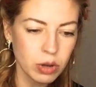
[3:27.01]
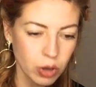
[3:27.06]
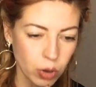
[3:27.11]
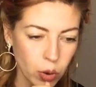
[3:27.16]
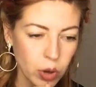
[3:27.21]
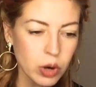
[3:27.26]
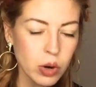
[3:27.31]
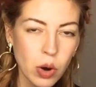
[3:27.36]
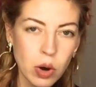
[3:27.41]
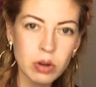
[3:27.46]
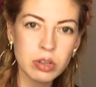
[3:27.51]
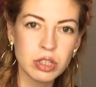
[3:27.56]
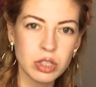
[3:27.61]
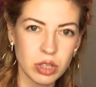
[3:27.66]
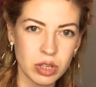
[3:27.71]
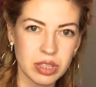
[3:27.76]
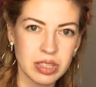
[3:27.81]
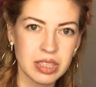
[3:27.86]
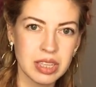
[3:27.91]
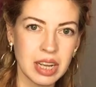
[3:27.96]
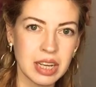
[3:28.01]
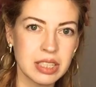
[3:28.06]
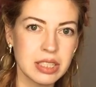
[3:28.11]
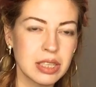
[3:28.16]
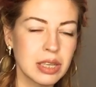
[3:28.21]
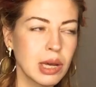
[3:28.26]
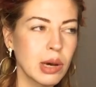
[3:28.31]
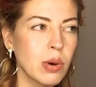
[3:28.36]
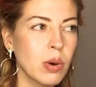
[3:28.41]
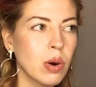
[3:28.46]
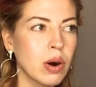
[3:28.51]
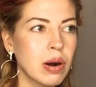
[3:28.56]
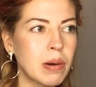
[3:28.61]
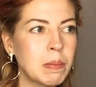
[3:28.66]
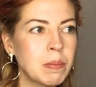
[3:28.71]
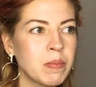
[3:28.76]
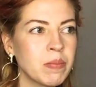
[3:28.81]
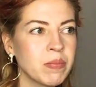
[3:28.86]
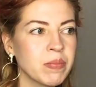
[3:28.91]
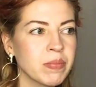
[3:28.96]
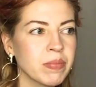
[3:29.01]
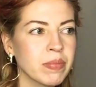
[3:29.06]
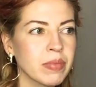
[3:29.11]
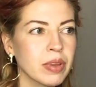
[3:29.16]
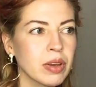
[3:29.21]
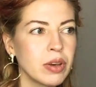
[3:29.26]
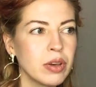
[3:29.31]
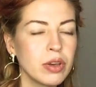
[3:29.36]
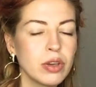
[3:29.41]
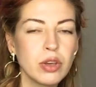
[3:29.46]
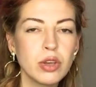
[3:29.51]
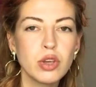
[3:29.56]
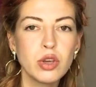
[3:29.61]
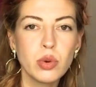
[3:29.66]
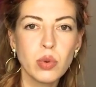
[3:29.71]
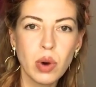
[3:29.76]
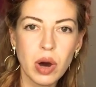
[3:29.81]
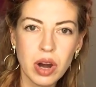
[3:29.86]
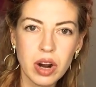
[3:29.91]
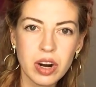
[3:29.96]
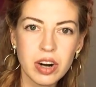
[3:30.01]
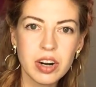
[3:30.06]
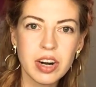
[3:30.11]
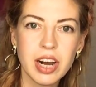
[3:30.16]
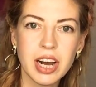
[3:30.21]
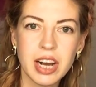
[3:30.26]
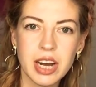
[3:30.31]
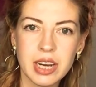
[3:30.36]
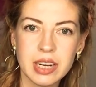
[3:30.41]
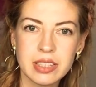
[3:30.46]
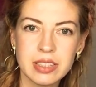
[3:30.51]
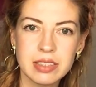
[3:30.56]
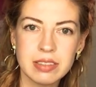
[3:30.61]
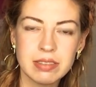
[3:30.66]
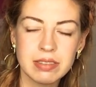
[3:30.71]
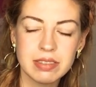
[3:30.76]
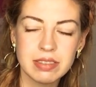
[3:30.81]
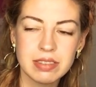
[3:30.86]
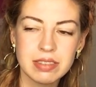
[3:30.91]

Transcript: your consciousness your you are an